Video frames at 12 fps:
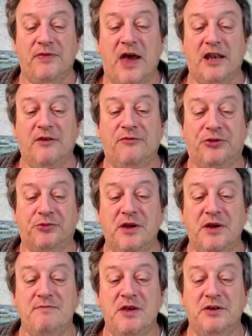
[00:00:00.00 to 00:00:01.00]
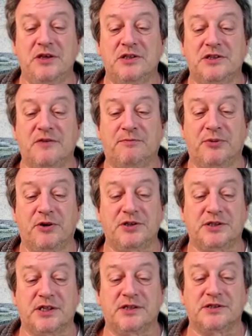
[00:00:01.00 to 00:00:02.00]
That of 3 millions of
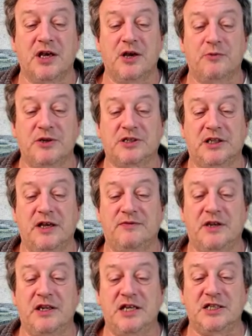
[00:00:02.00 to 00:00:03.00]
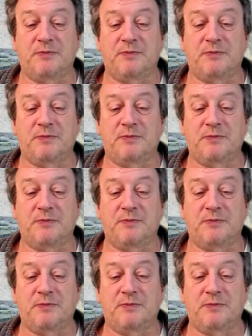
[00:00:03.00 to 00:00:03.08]
persons which lived in